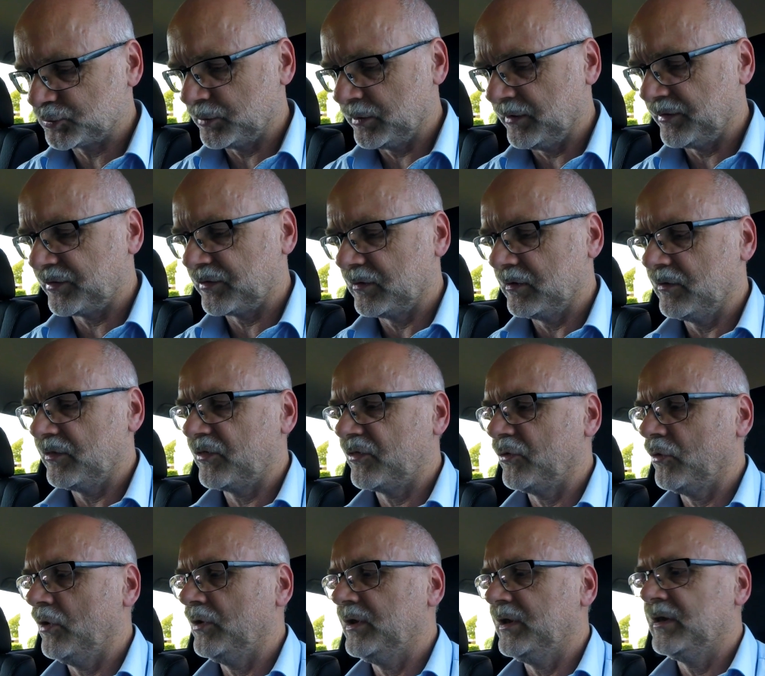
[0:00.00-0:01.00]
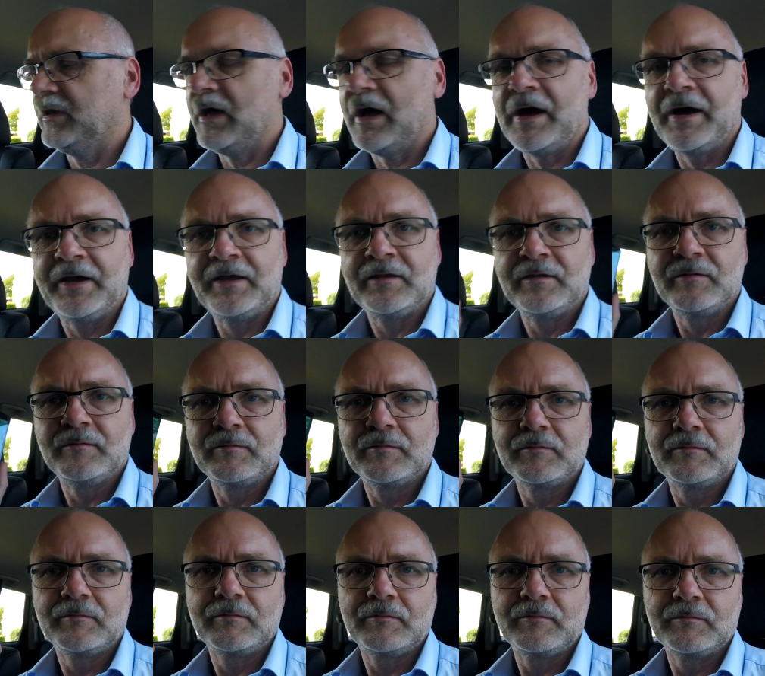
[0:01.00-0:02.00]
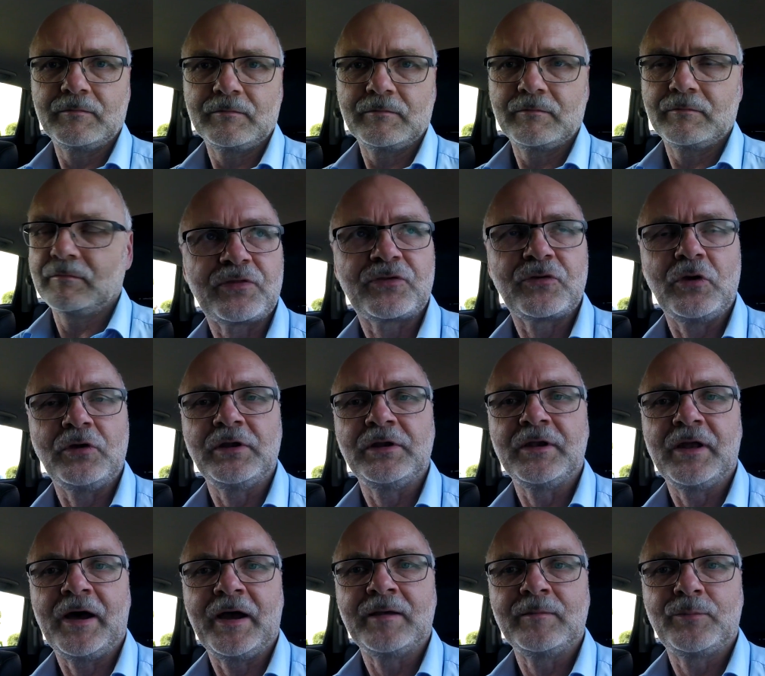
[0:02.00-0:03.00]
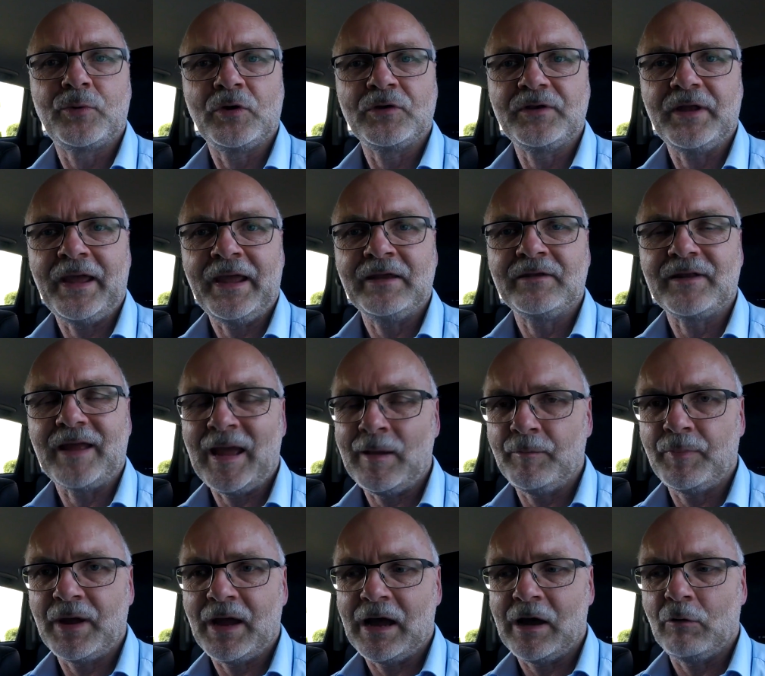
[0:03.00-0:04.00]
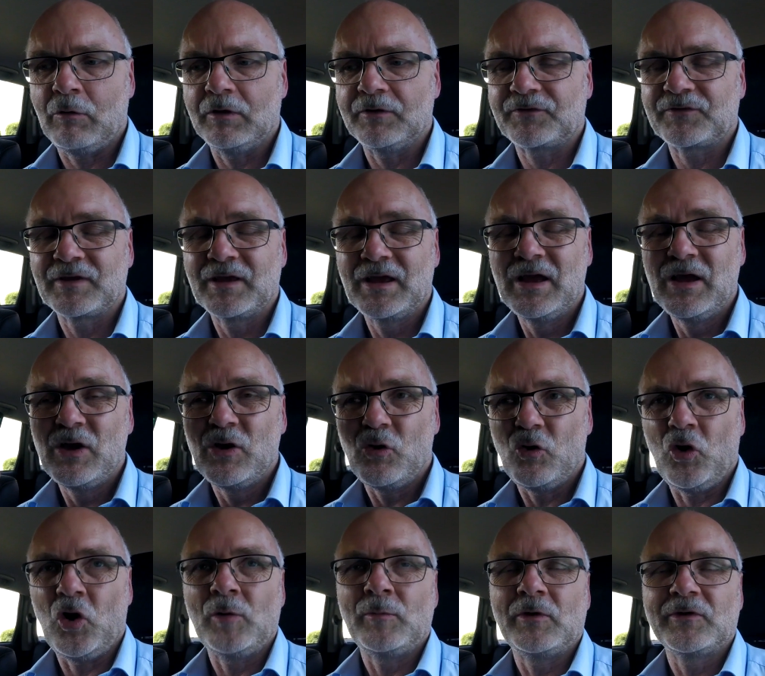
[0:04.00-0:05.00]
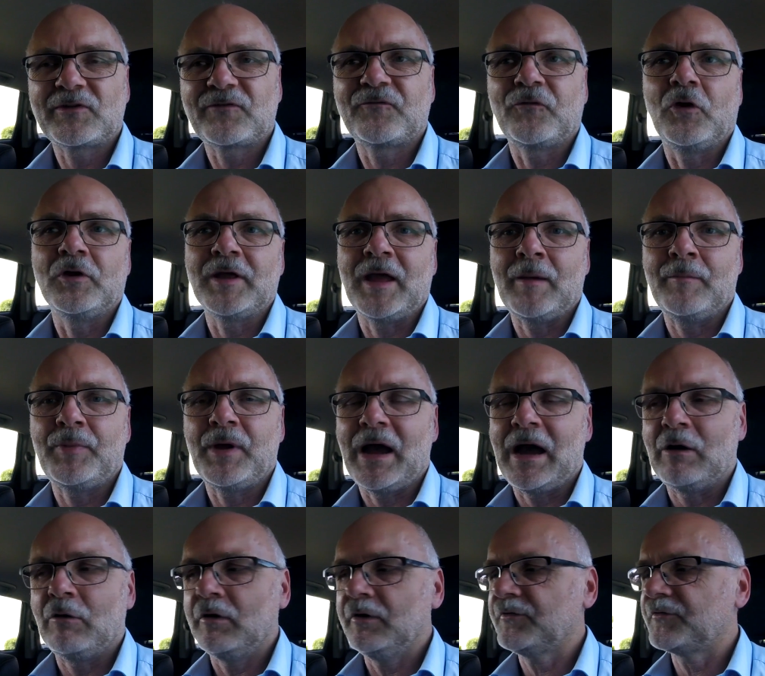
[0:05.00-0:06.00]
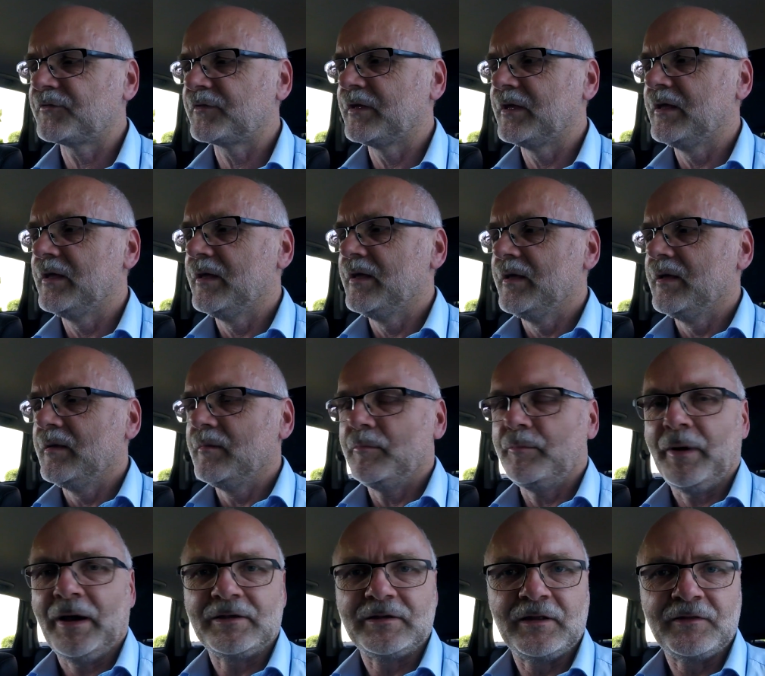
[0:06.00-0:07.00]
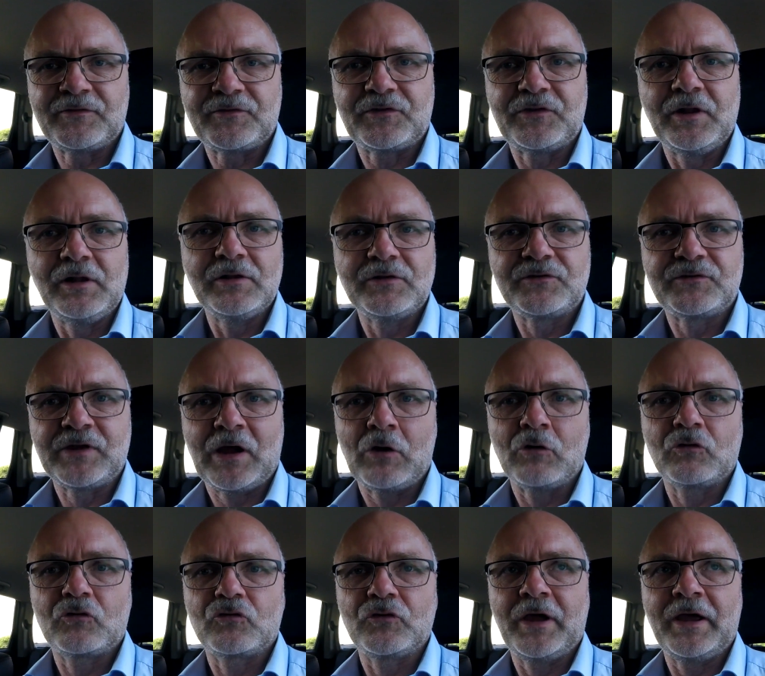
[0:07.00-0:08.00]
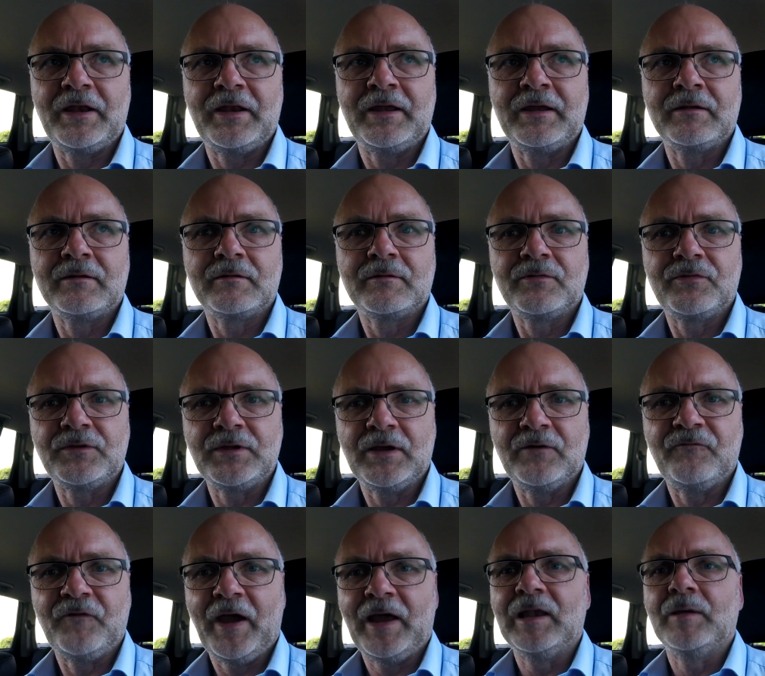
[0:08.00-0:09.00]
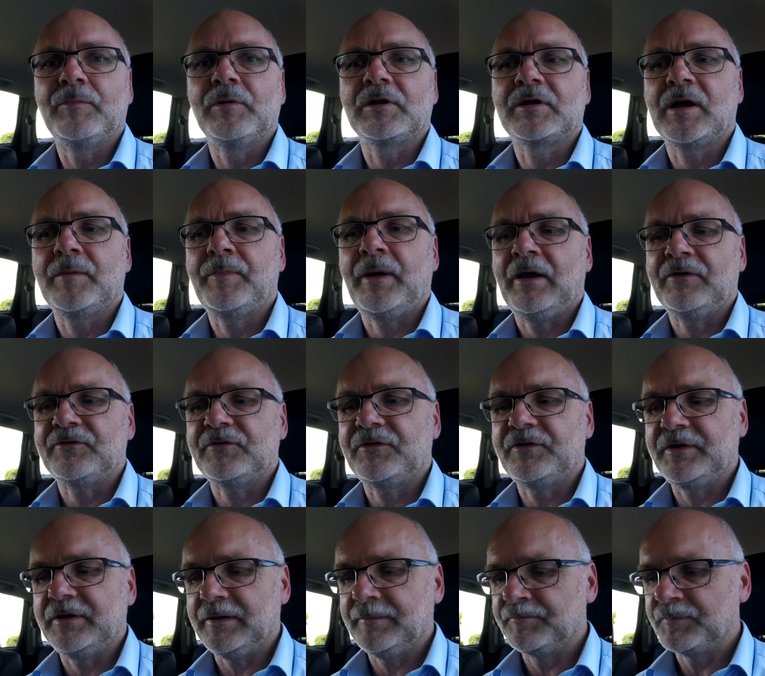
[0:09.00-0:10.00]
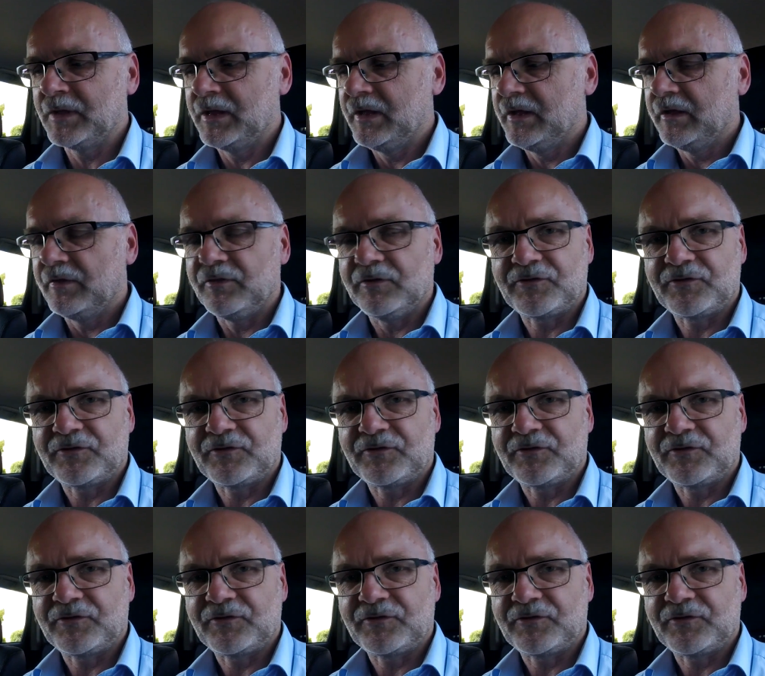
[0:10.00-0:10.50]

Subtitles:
with 39.8 ampere hours, almost 40 ampere hours, but it's still downgrading the available capacity. The